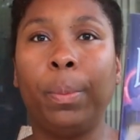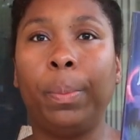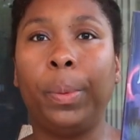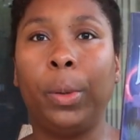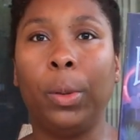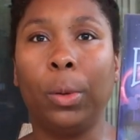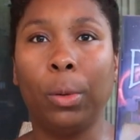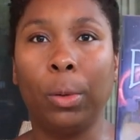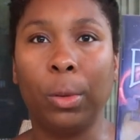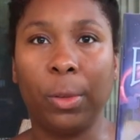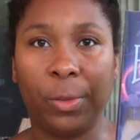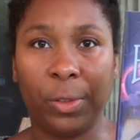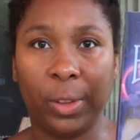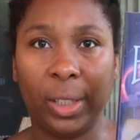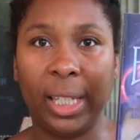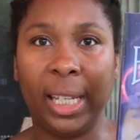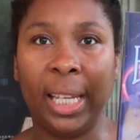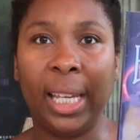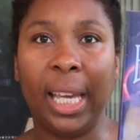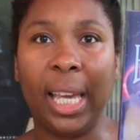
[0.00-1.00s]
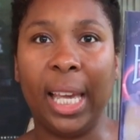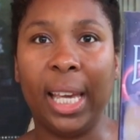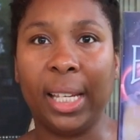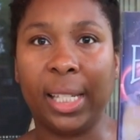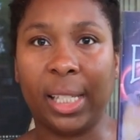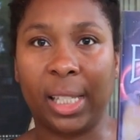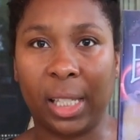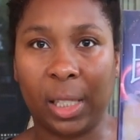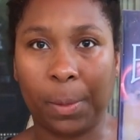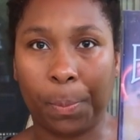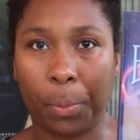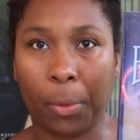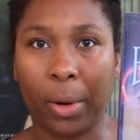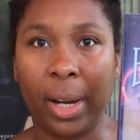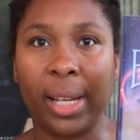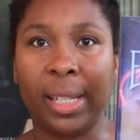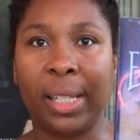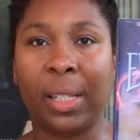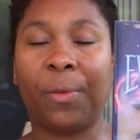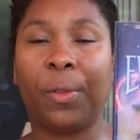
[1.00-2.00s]
beautifully
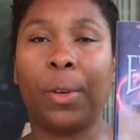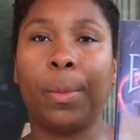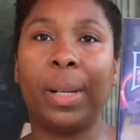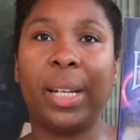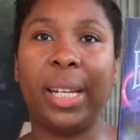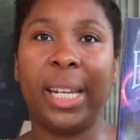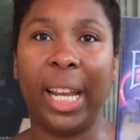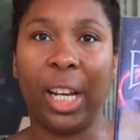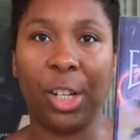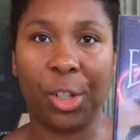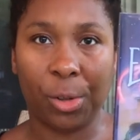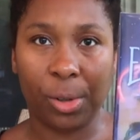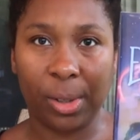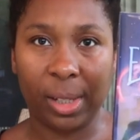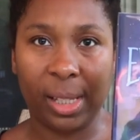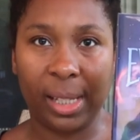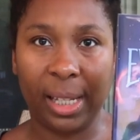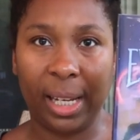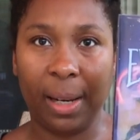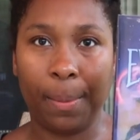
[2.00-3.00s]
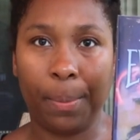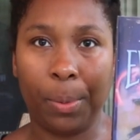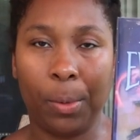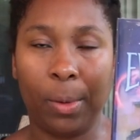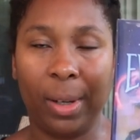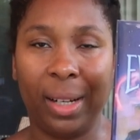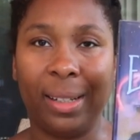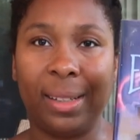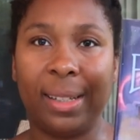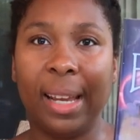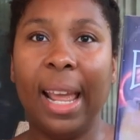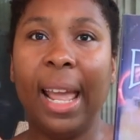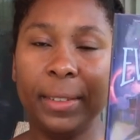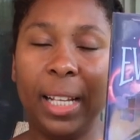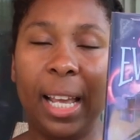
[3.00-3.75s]
expressed from a nature standpoint.